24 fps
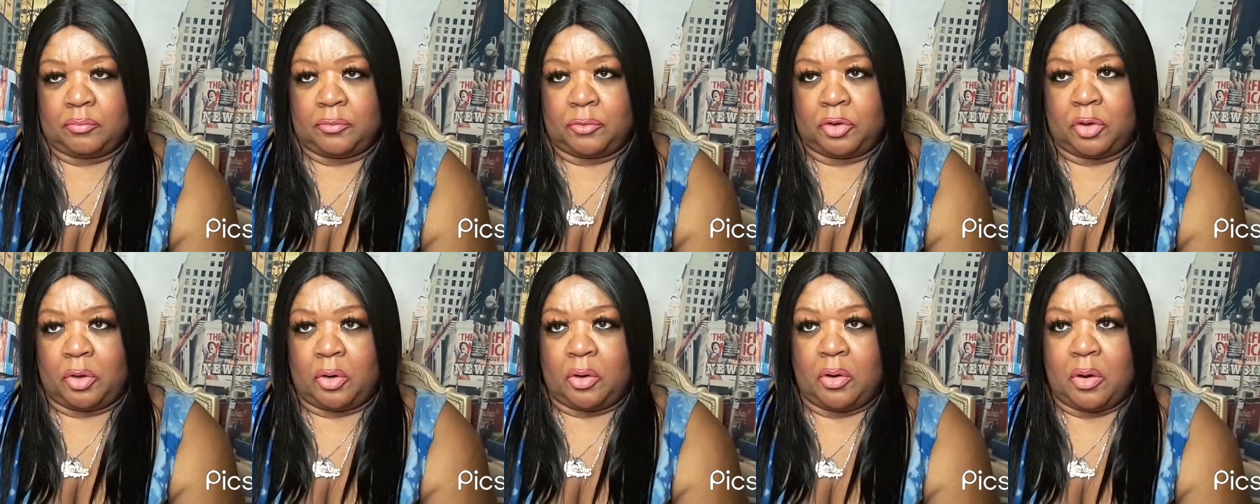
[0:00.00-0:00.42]

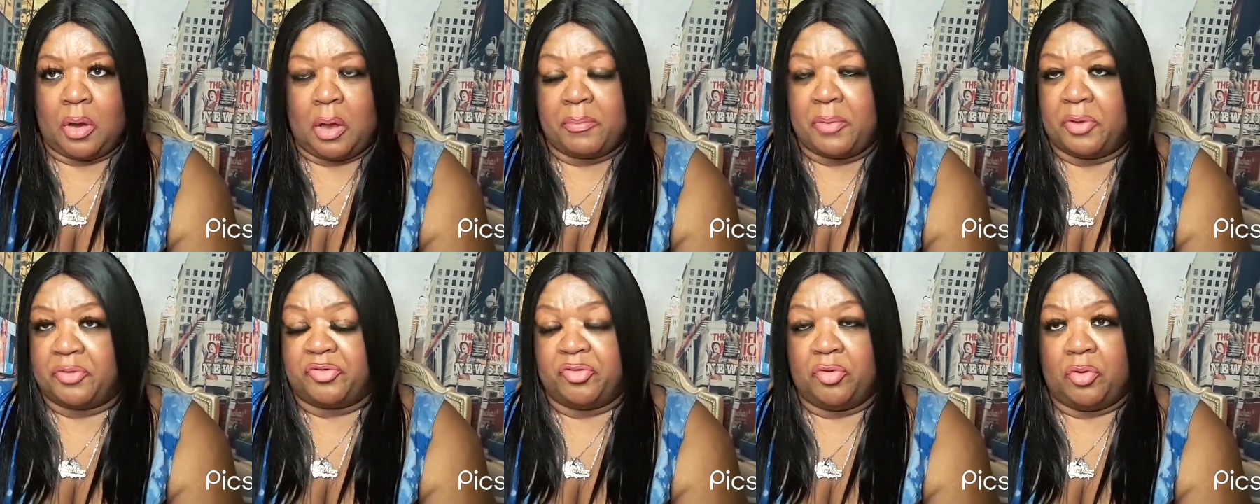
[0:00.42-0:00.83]
Girl, I
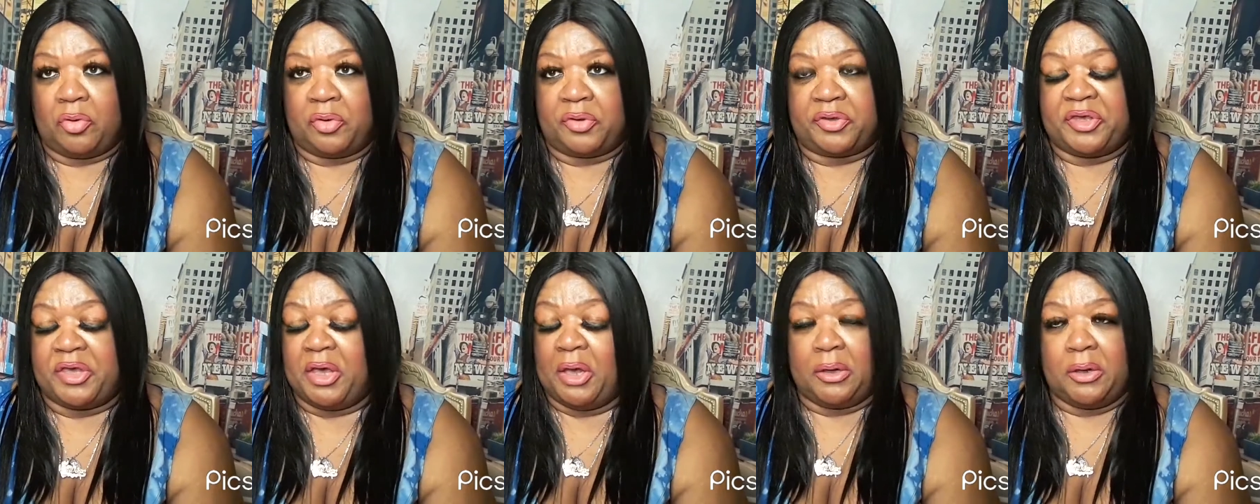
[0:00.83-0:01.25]
bet you a
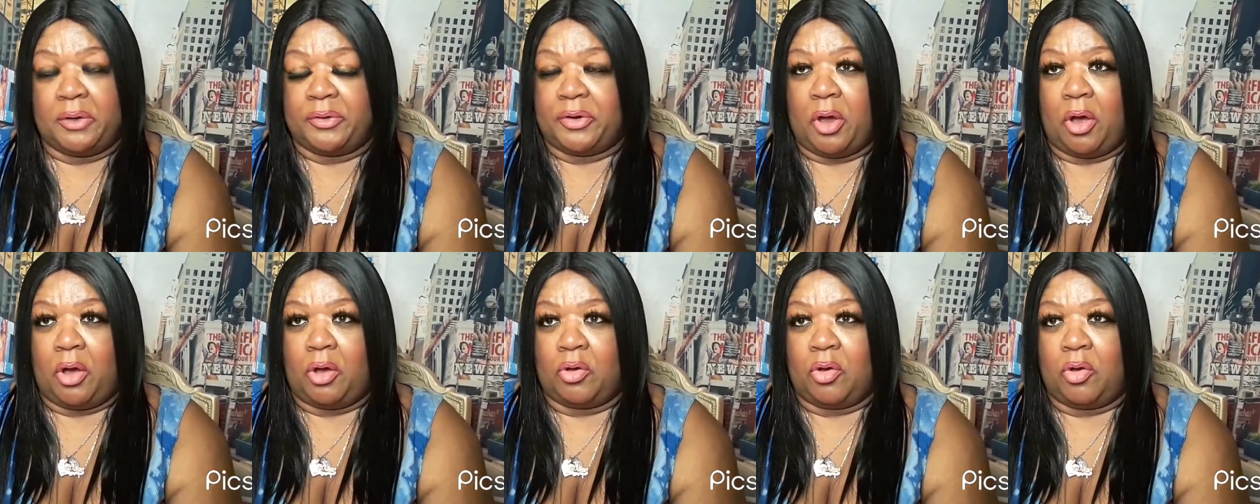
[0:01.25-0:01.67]
killer
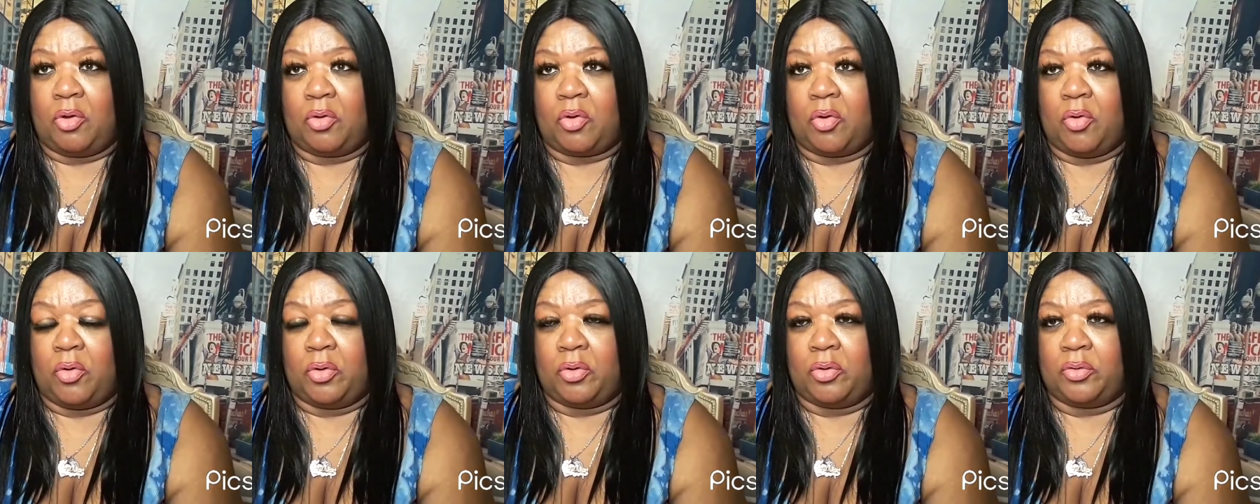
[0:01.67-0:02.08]
dog on
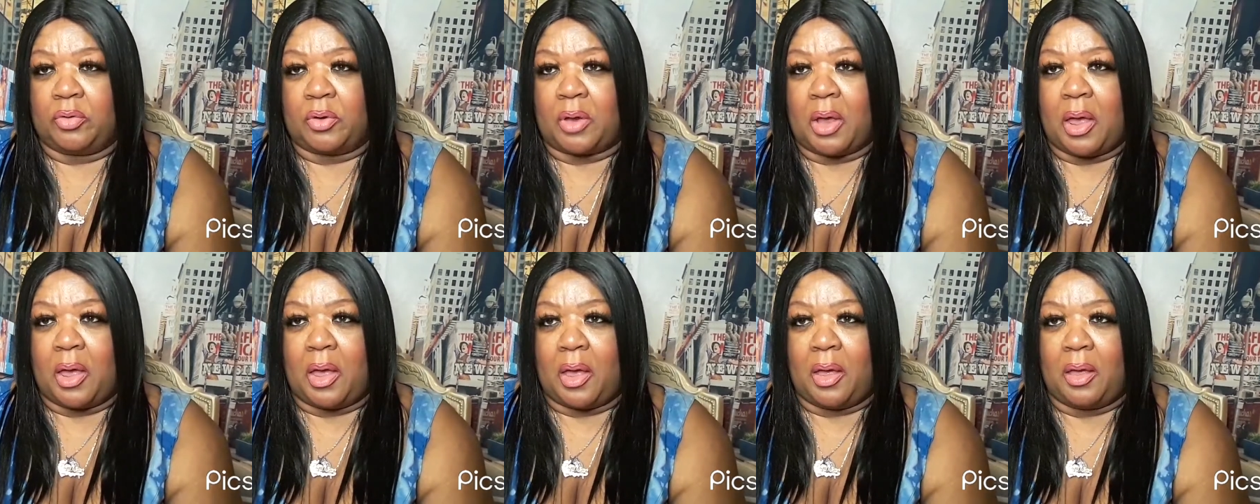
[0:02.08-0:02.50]
corn on the
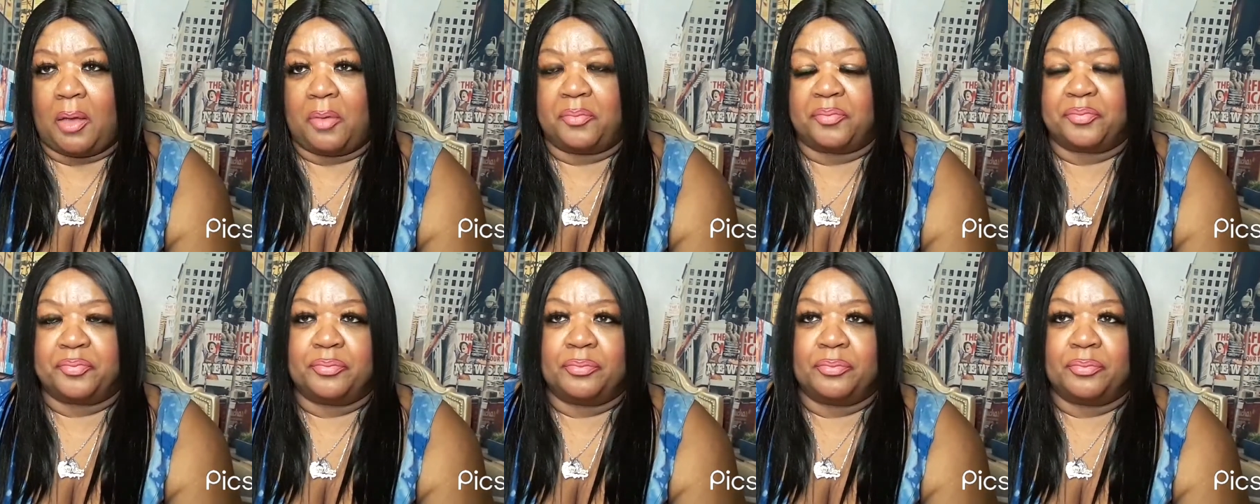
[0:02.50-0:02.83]
cob.